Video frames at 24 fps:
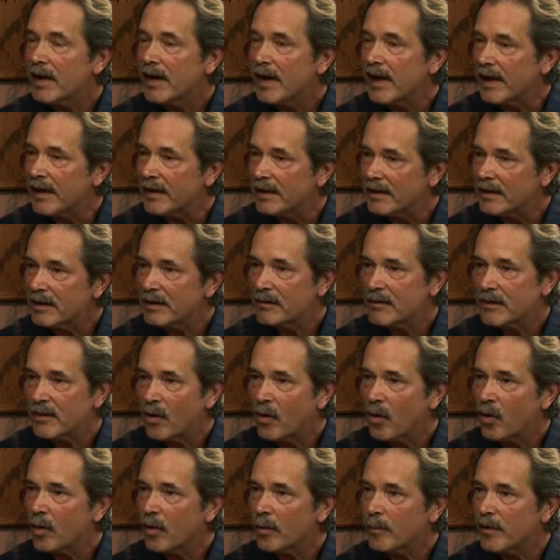and live in
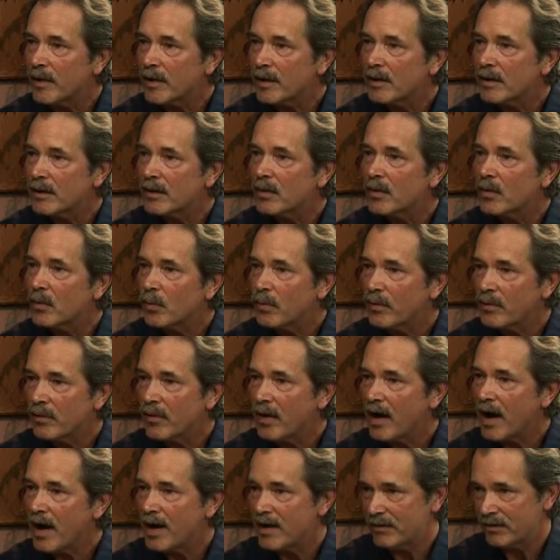harmony with
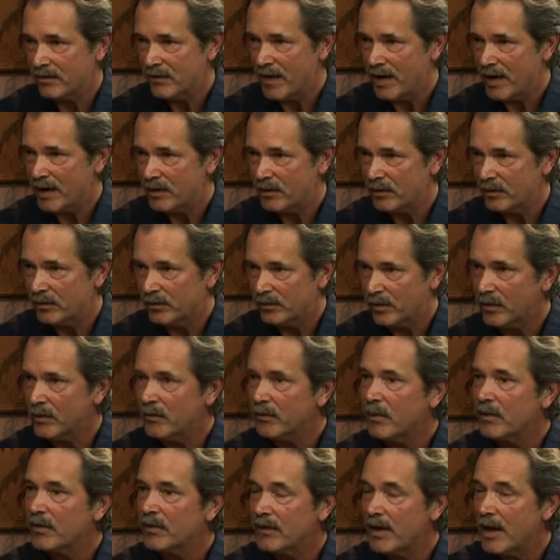your highest values. So
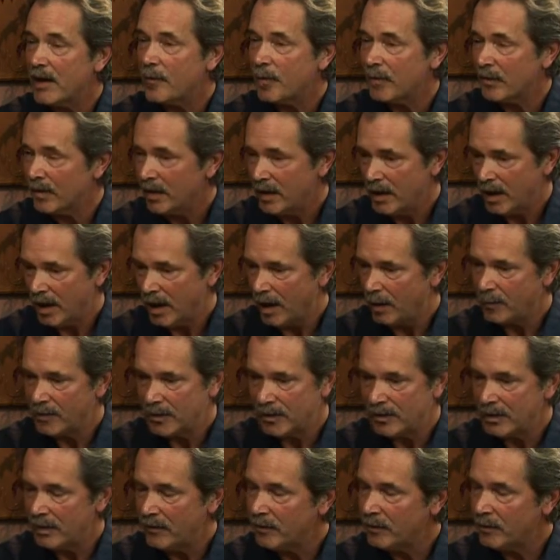for example, I'm going
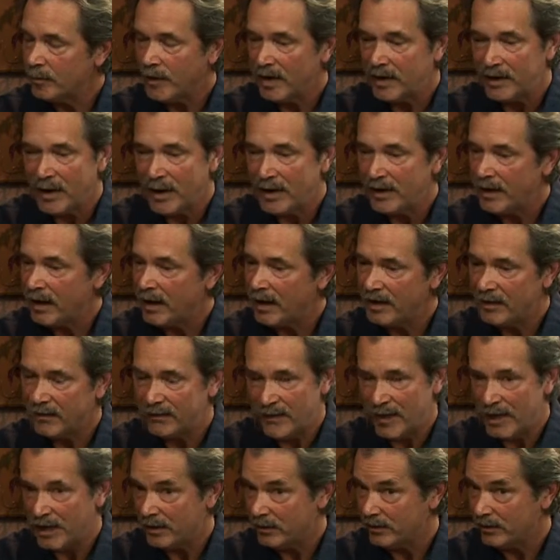to give you my 9 highest
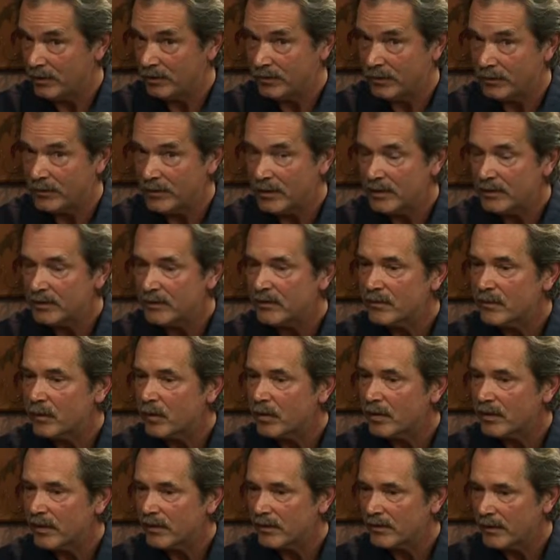values. There's a reason
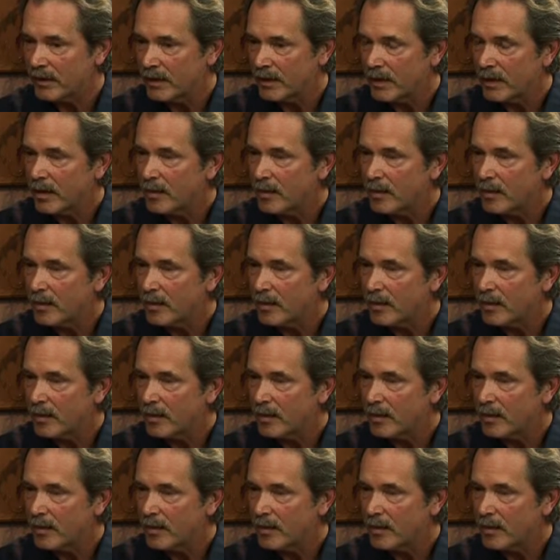for this.